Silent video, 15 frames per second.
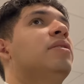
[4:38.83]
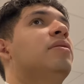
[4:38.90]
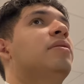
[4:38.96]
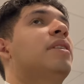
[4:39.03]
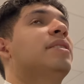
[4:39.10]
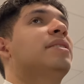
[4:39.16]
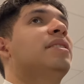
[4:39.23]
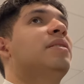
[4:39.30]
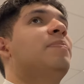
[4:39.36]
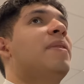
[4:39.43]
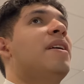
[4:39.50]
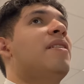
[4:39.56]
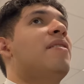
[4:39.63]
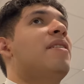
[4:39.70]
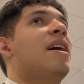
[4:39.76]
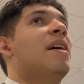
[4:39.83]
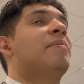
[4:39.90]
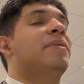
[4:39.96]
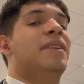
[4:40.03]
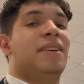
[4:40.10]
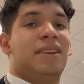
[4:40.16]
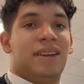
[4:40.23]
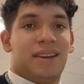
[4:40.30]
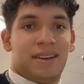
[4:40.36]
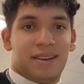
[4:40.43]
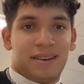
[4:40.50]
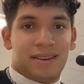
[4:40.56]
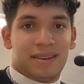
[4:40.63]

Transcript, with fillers: class is about, I'm thinking